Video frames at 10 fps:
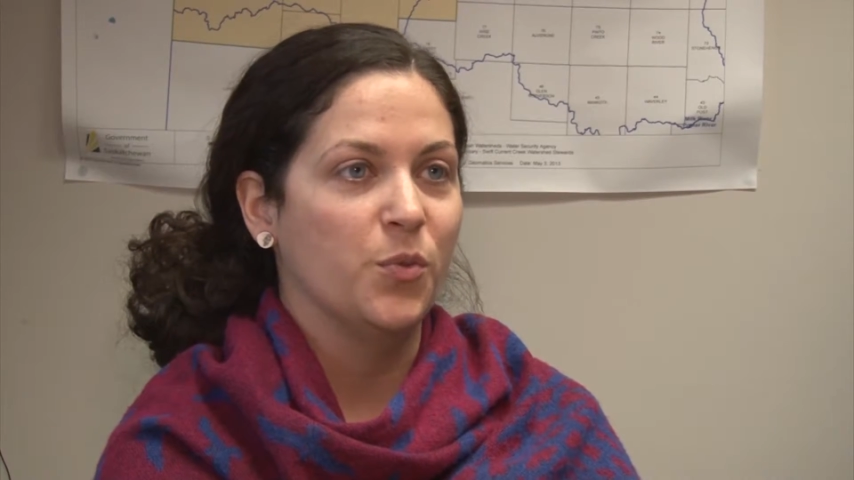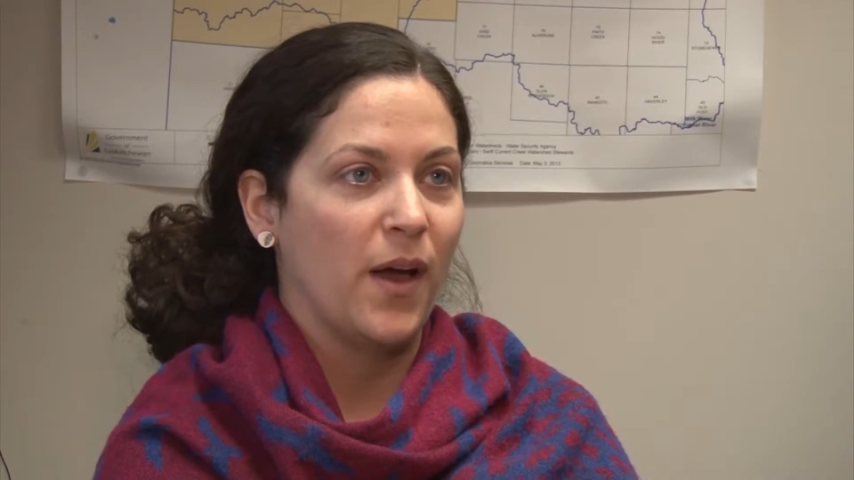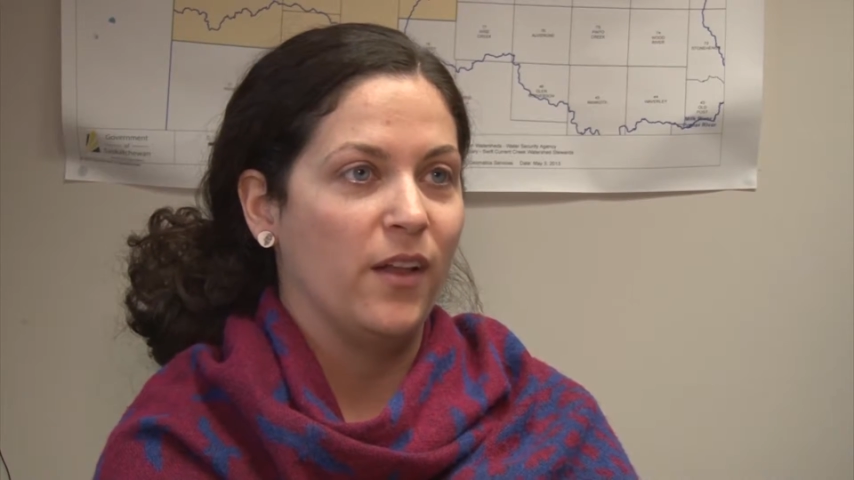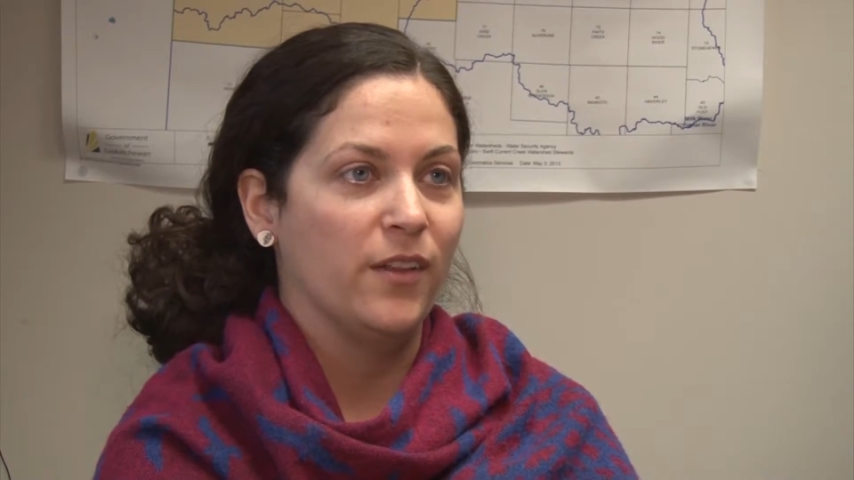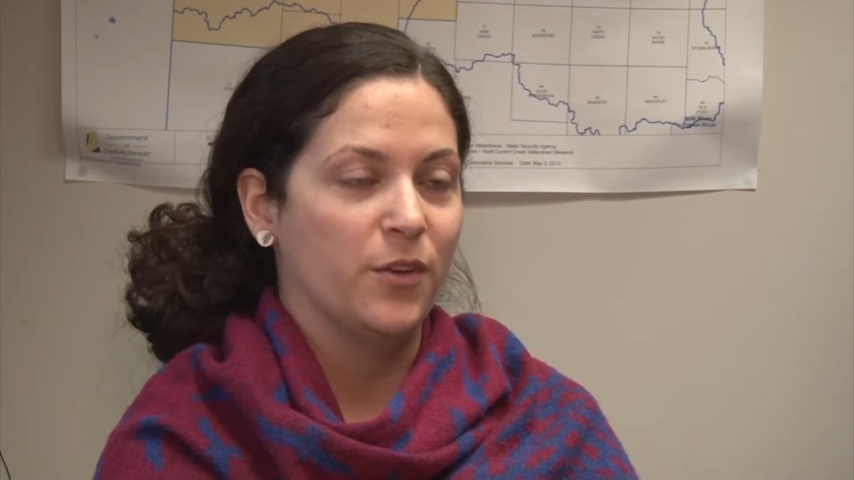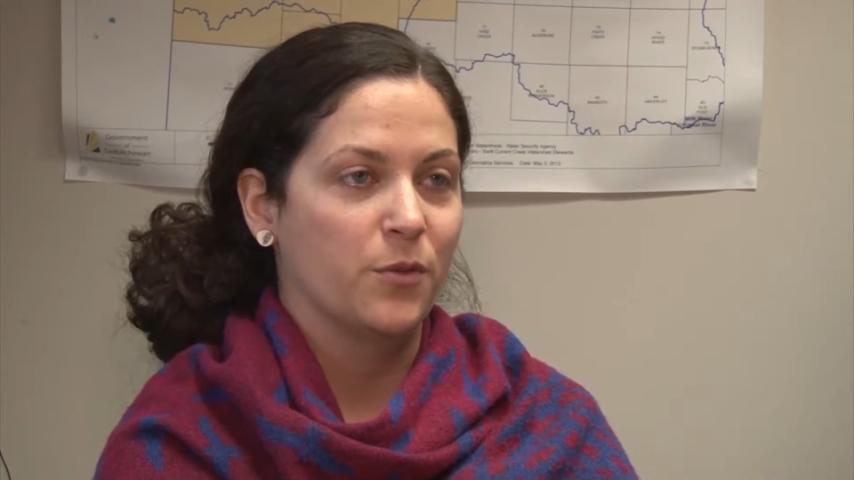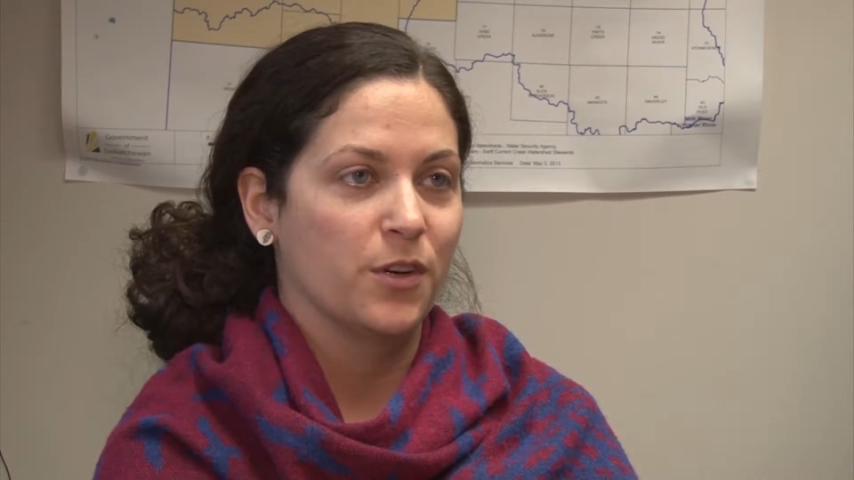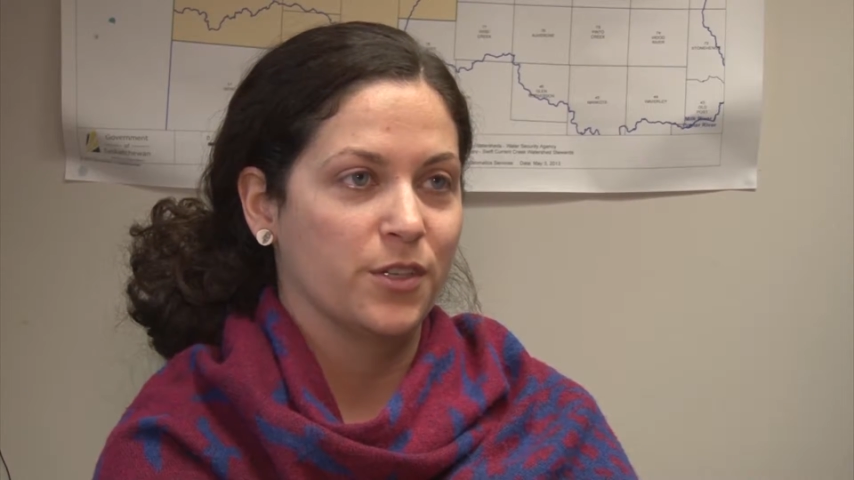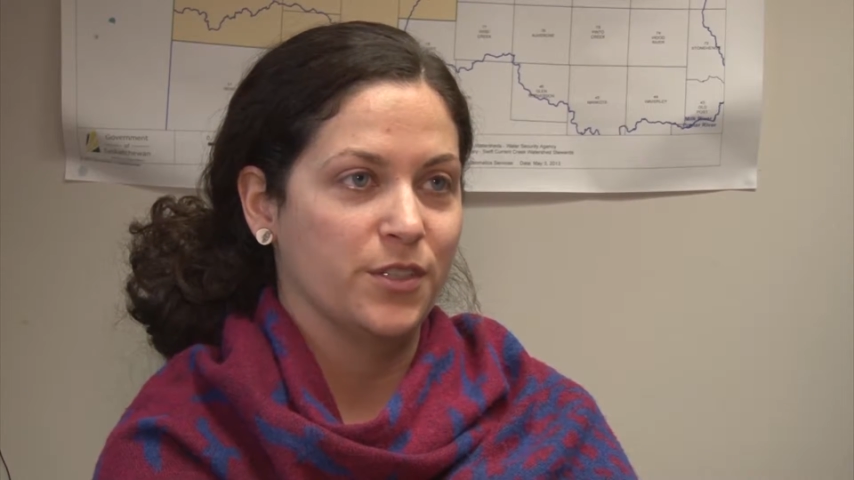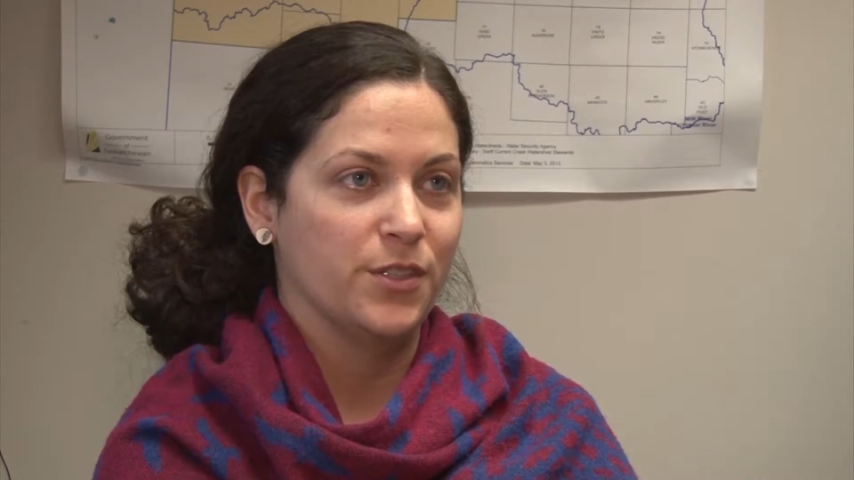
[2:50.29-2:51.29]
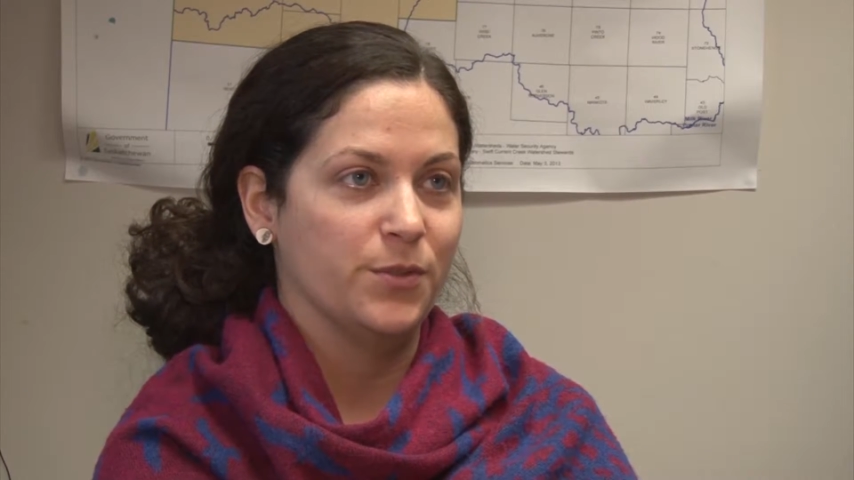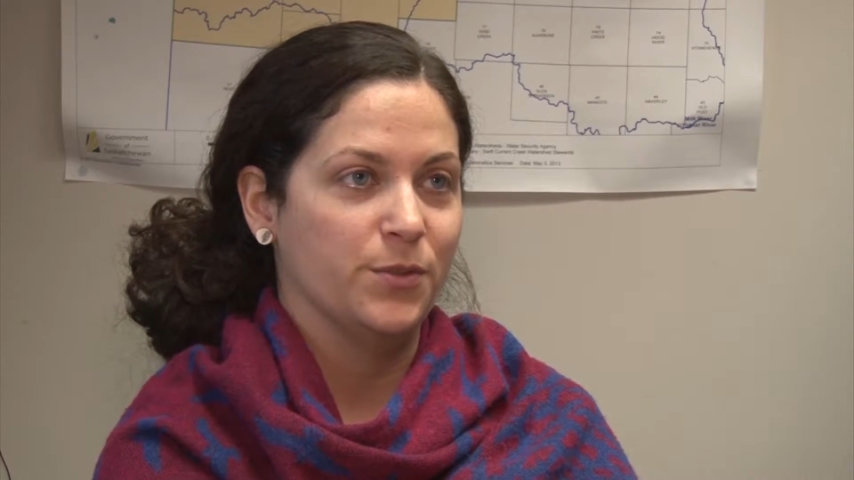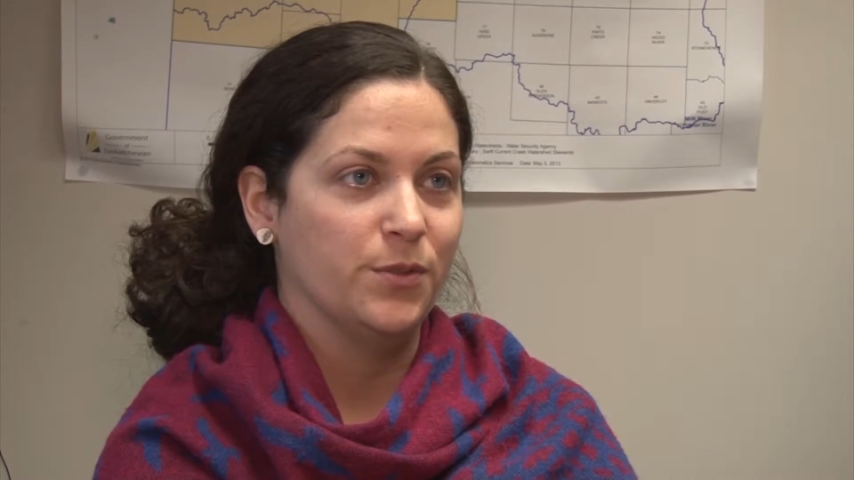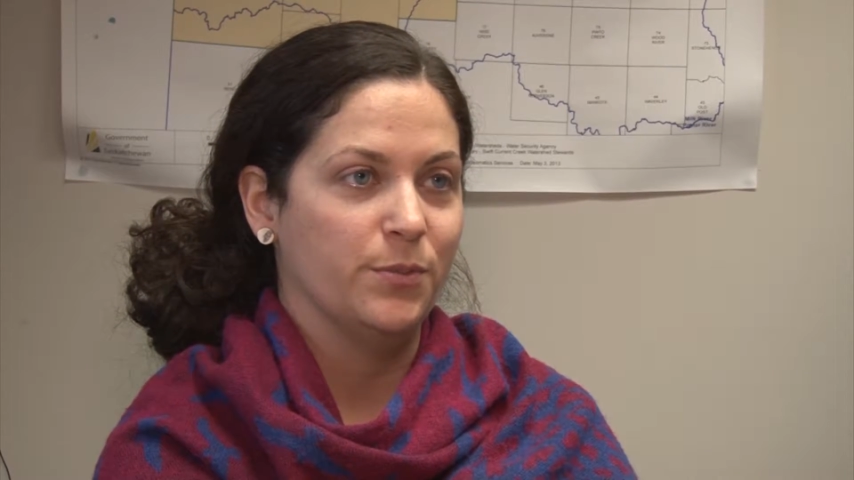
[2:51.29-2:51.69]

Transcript: well in order to